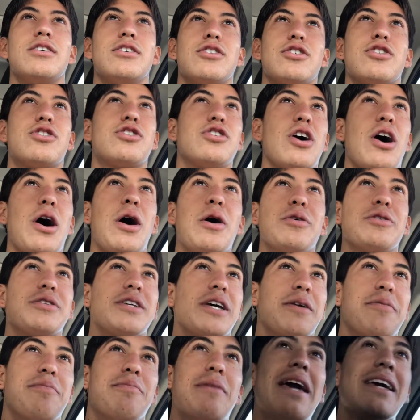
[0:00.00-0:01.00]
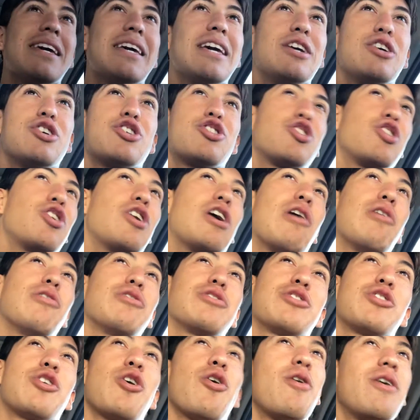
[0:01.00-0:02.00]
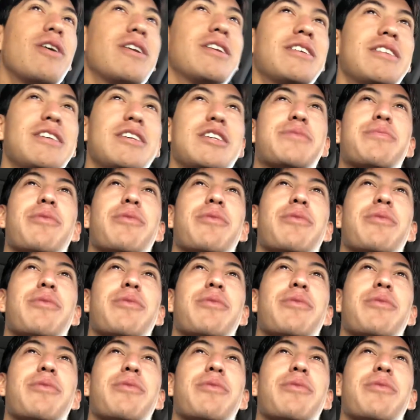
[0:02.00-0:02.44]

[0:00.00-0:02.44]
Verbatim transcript: So I was like making sure I was going to these